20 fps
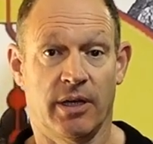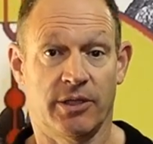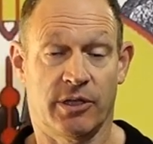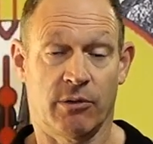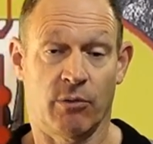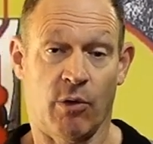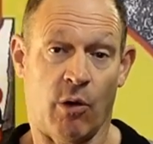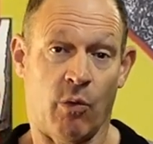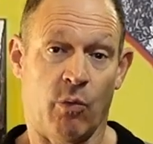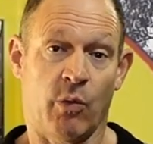
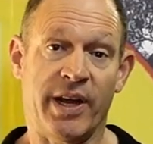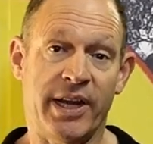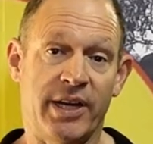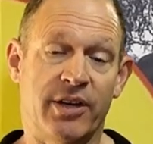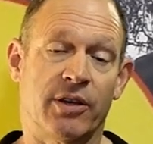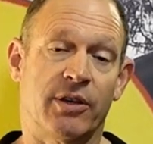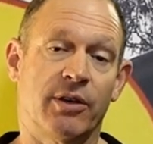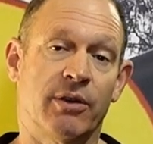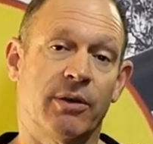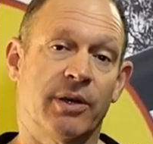So what we
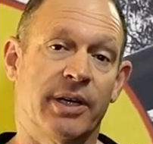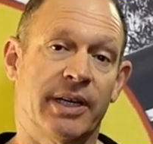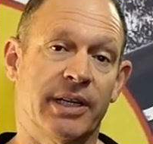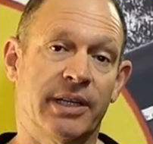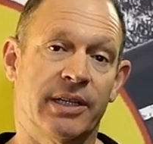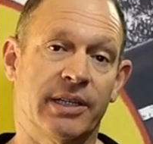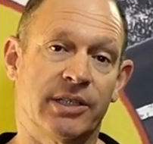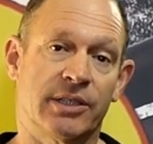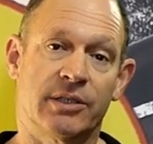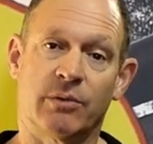do
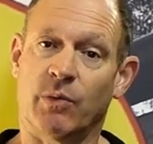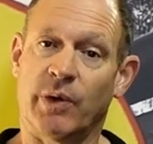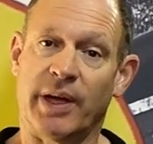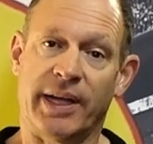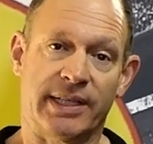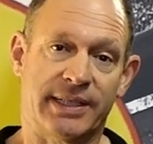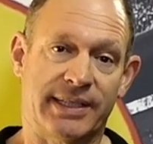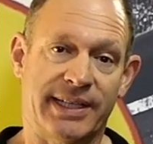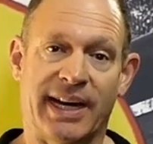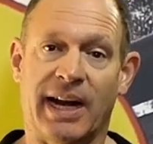is
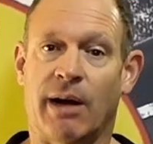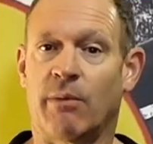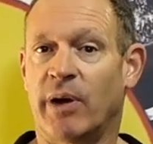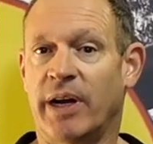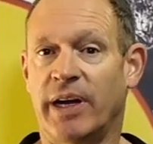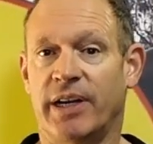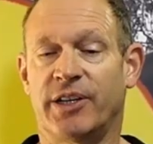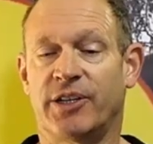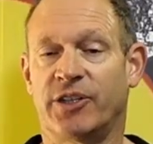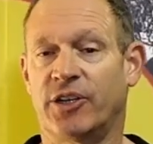we're set up
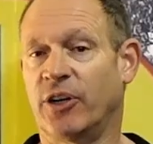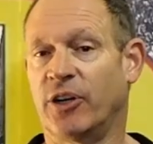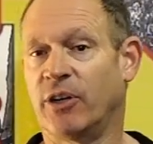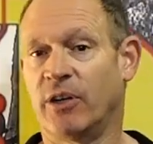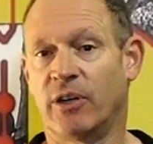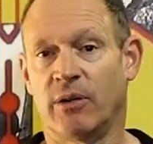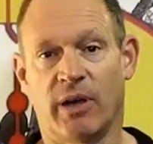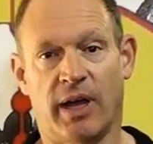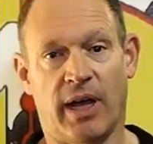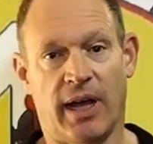ready to
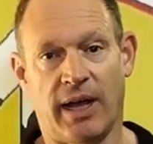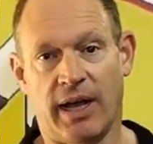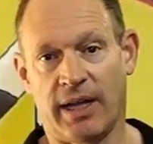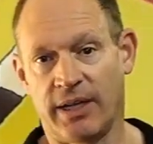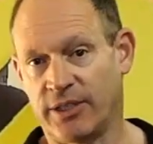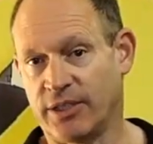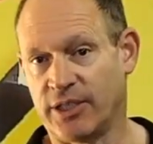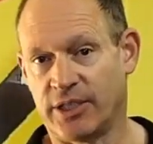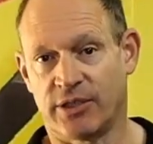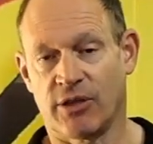shoot
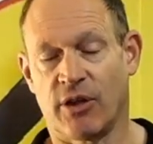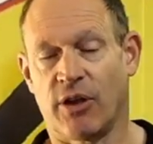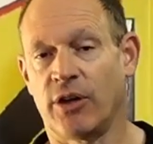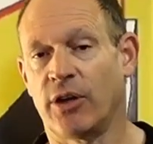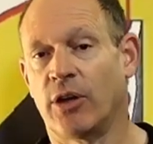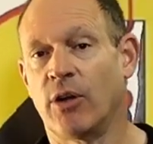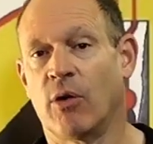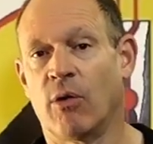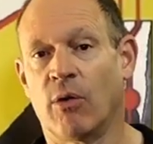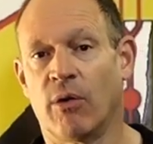just
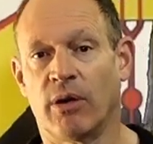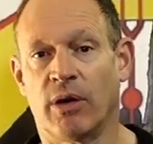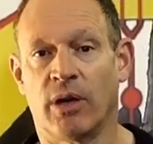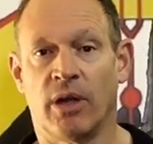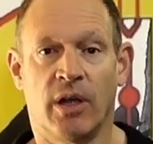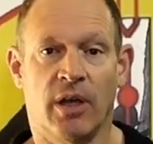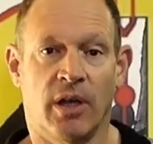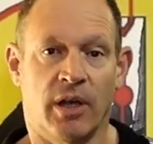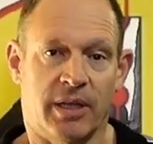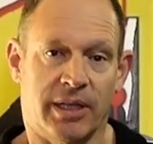on dawn.
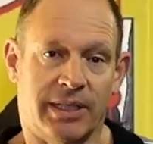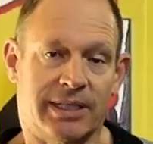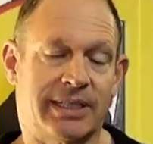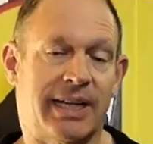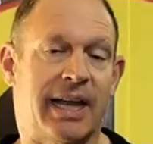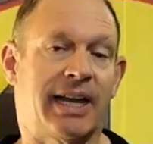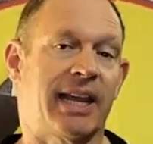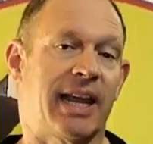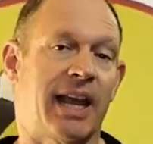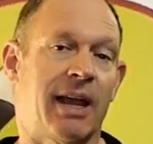The
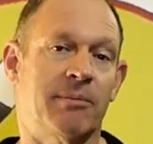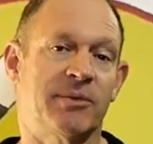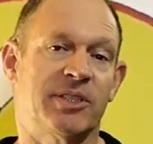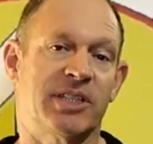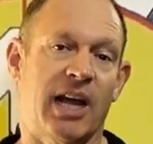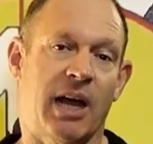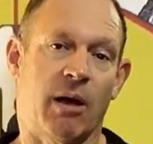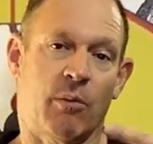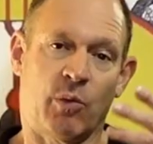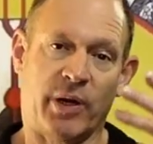sun comes
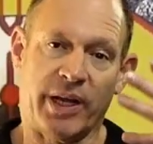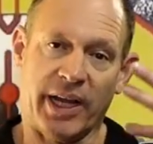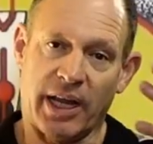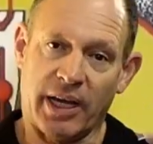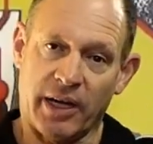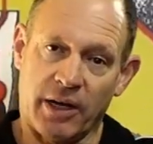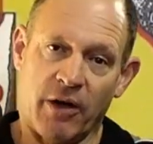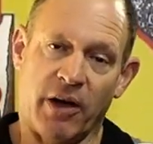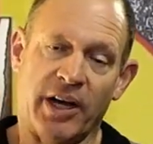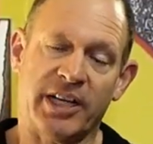up, we
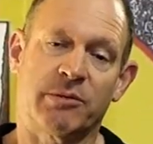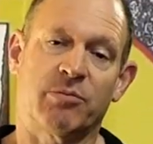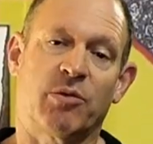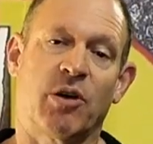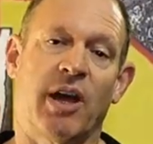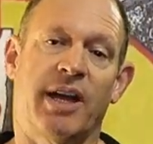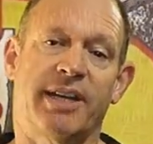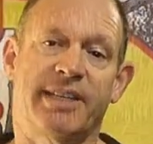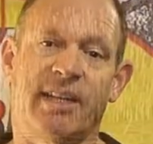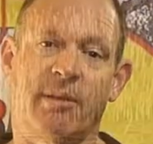get nice bright